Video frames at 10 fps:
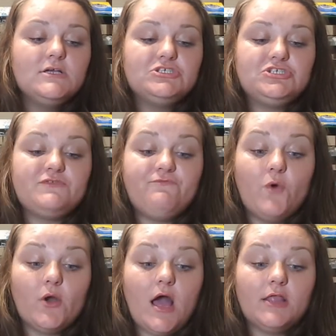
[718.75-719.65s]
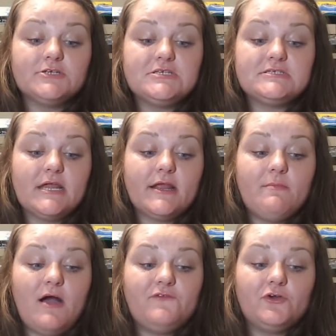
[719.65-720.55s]
$4 is going to
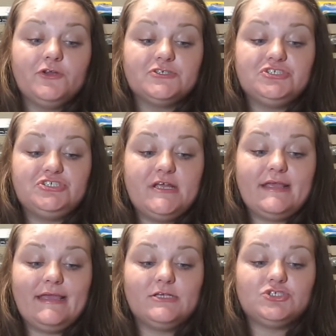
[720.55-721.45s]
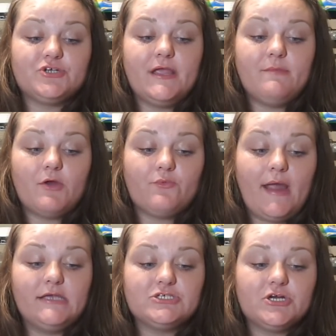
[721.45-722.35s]
come off on your Schick Extreme
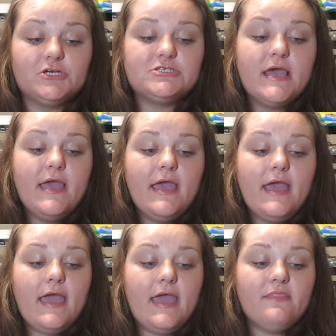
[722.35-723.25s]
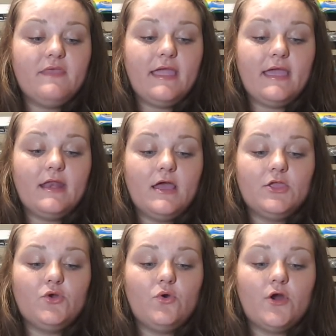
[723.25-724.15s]
razors. And then
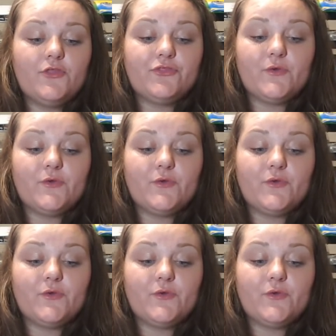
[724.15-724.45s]
your